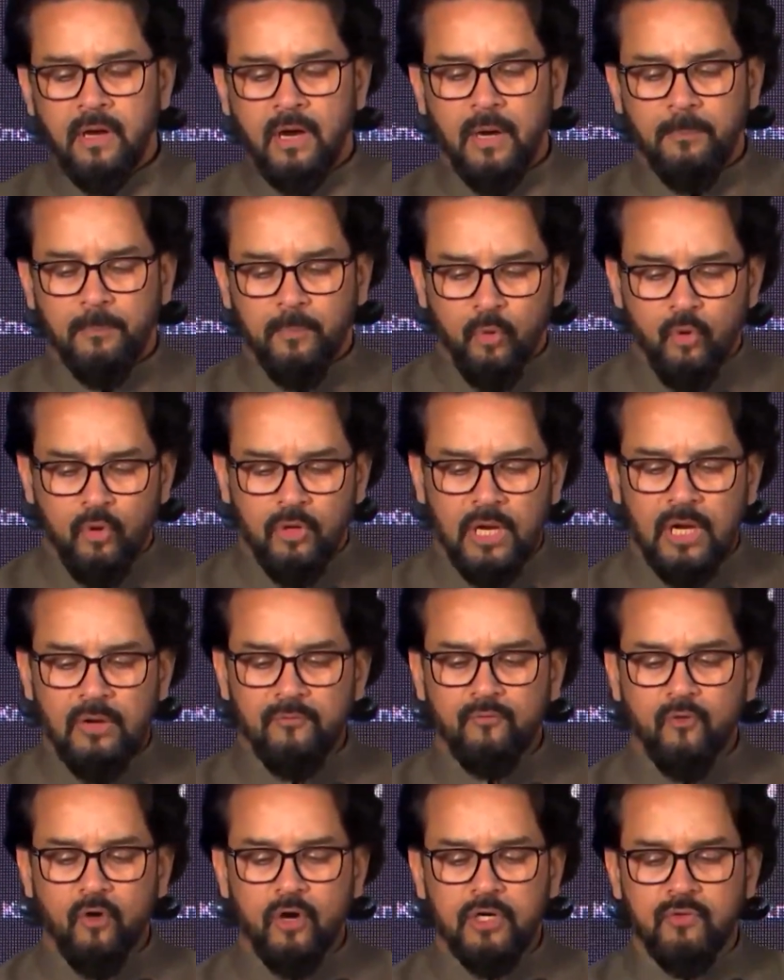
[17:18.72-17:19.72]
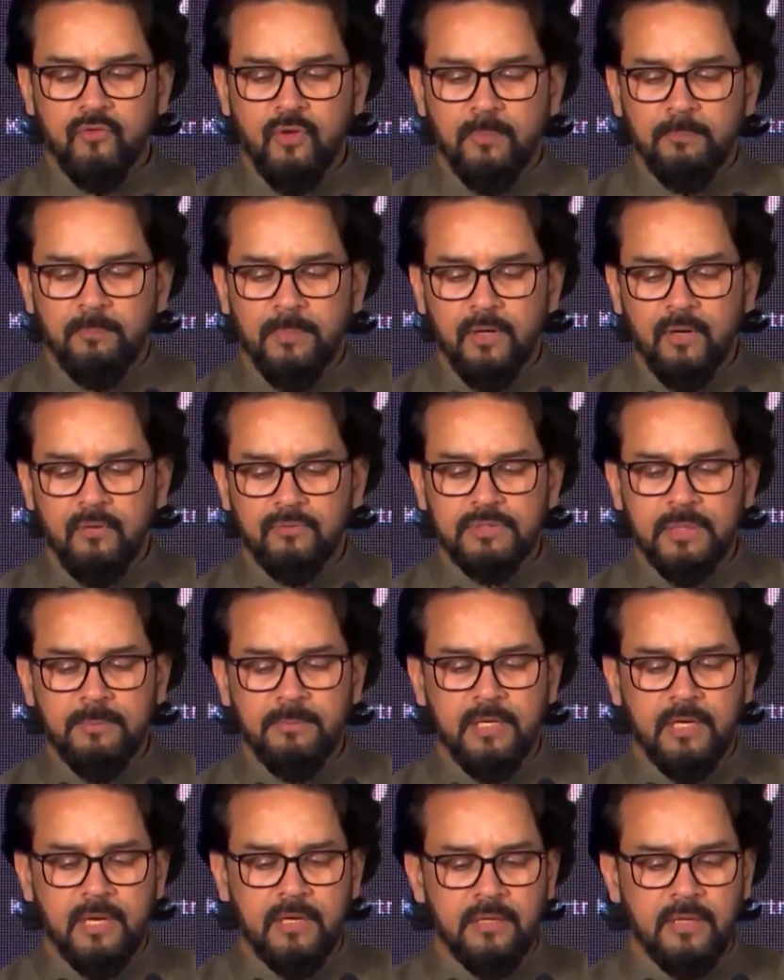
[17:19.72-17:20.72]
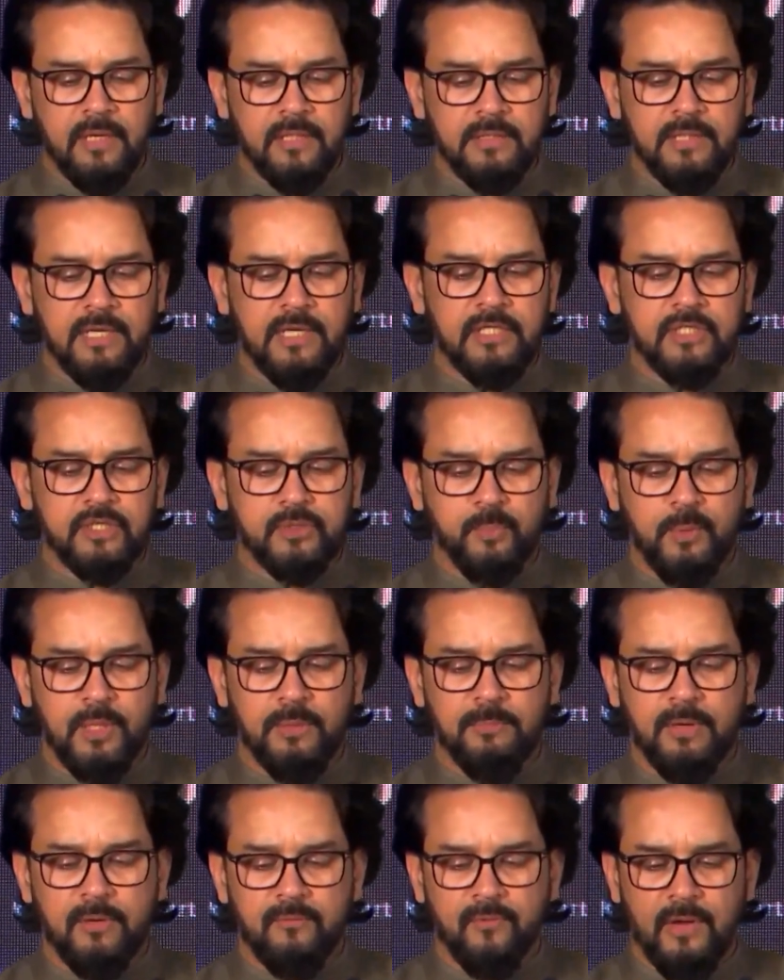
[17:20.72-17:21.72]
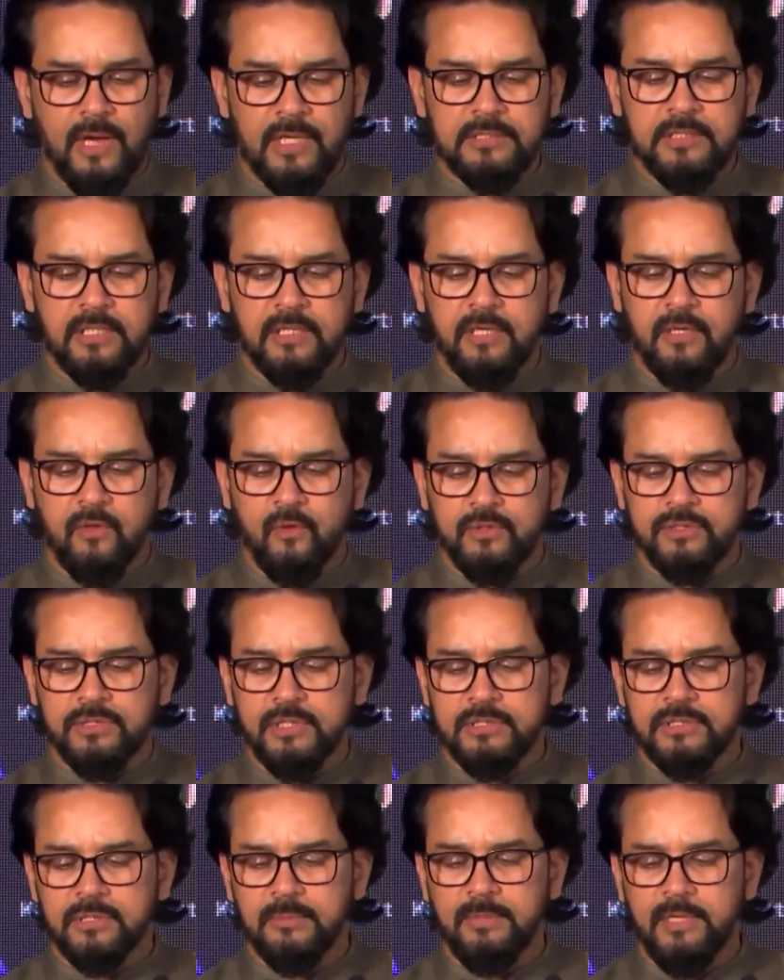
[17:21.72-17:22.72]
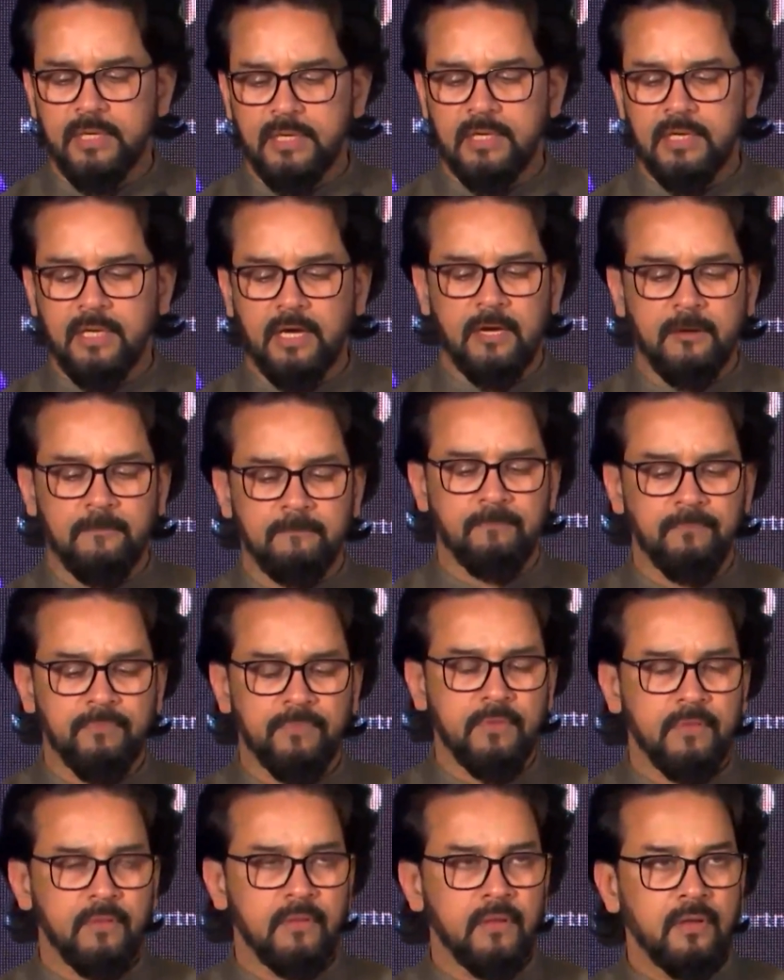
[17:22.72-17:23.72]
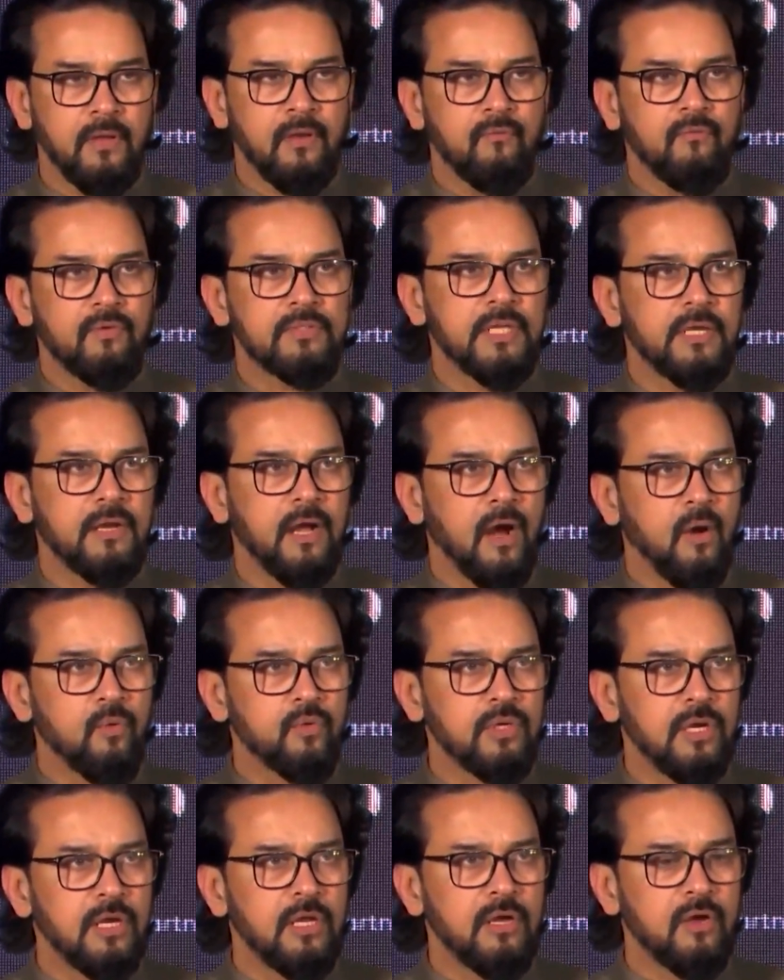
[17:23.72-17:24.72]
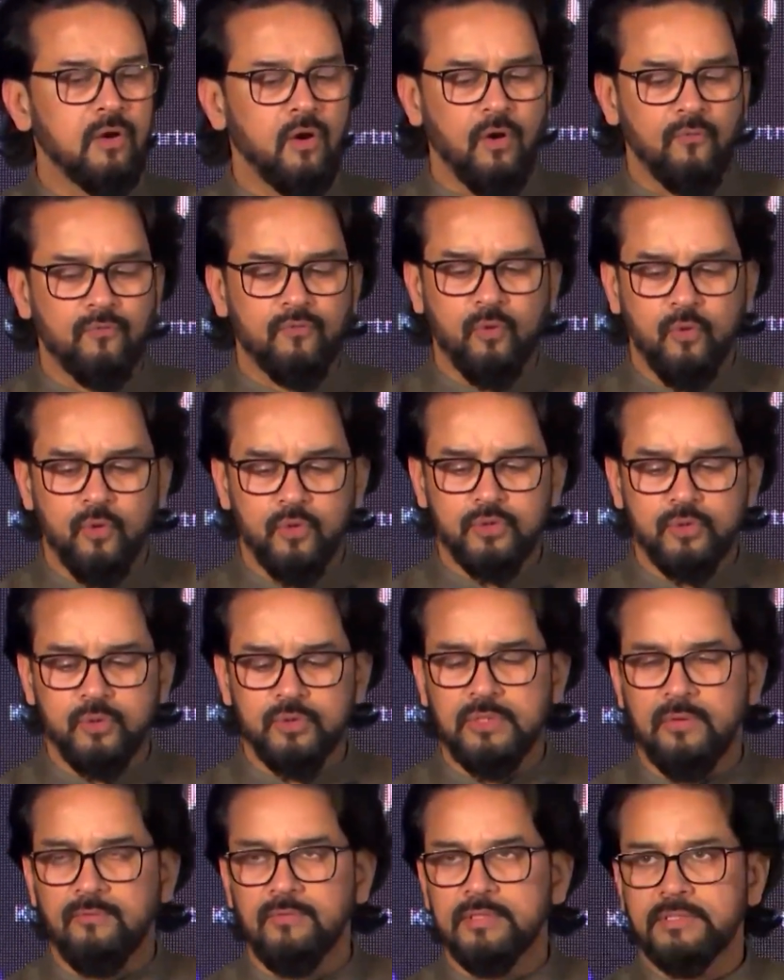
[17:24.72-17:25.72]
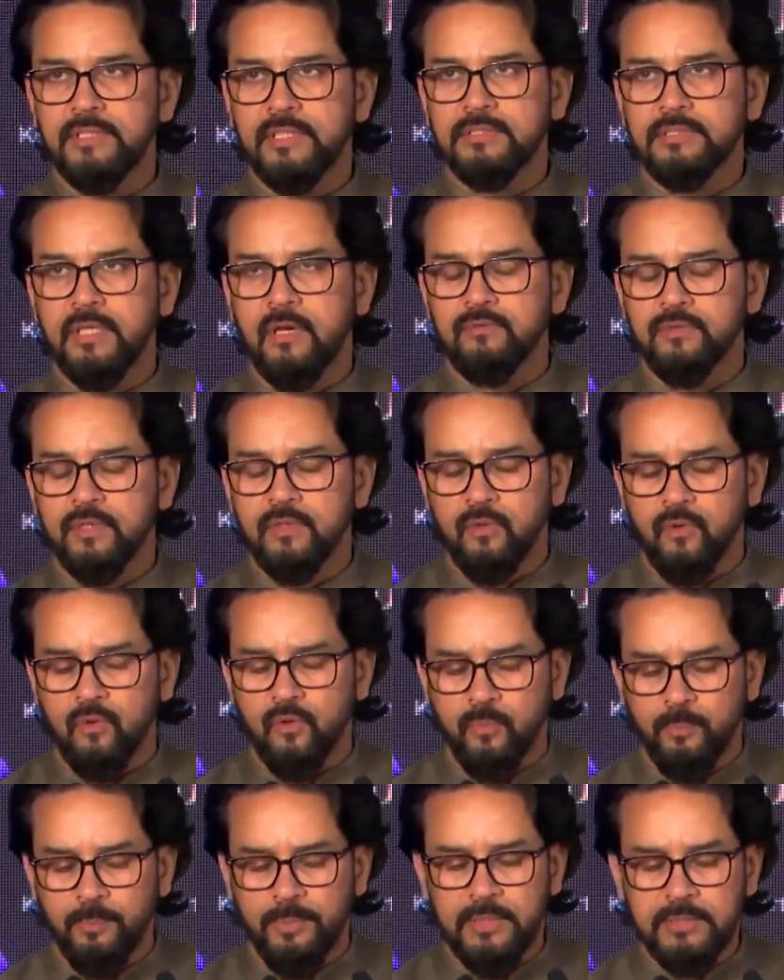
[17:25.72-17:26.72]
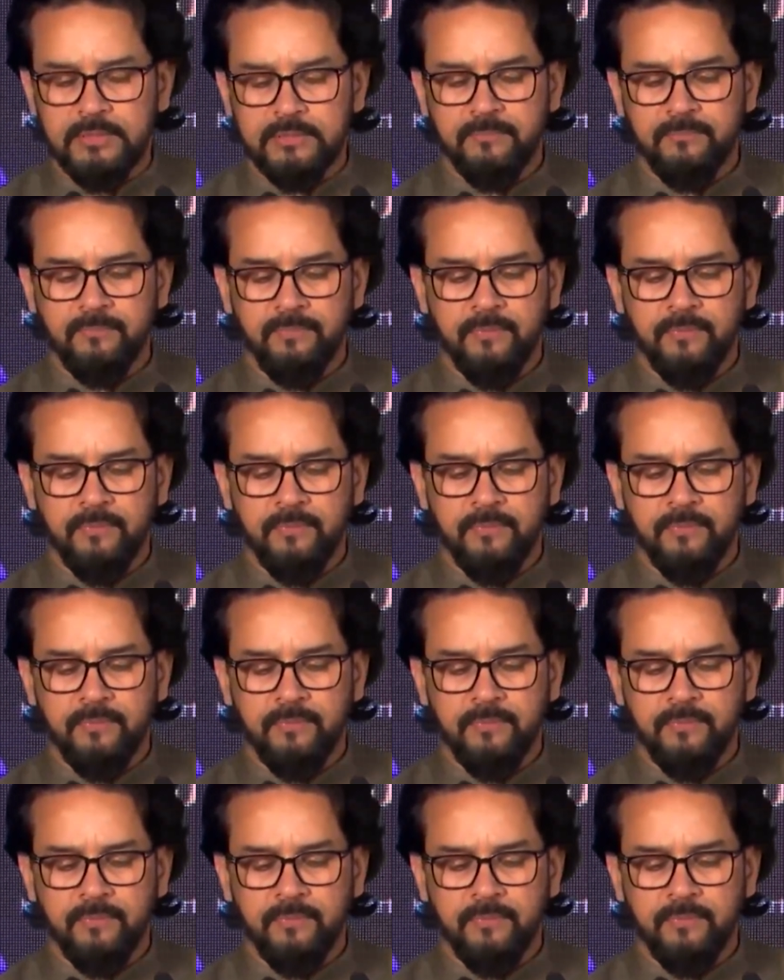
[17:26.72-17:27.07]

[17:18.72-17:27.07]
A program for development of semiconductor and display manufacturing ecosystem in India with an outlay of close to 76,000 crore rupees.